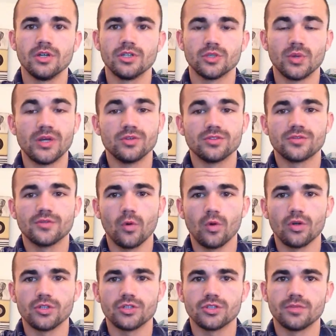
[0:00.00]
So he was
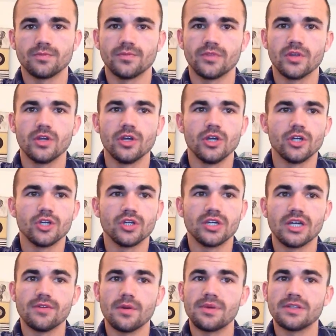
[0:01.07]
forced to
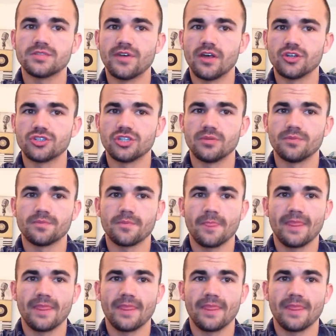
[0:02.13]
give up his fellowship,